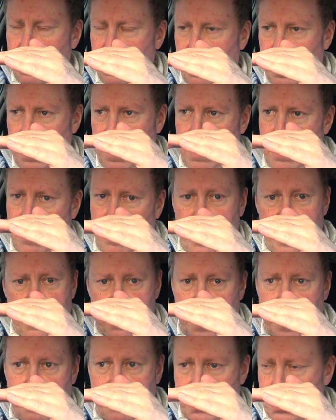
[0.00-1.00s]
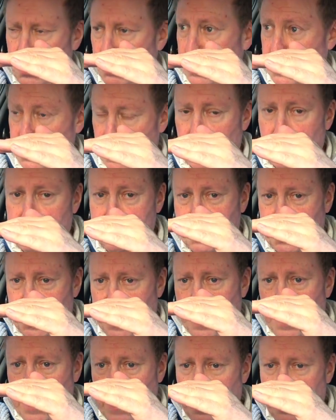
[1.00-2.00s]
like there's another tool that's on the
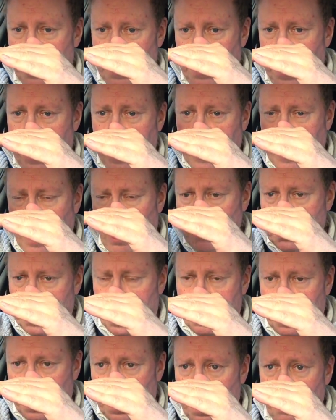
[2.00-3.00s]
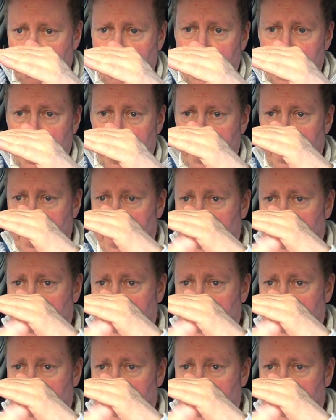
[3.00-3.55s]
machine that then goes underneath, and then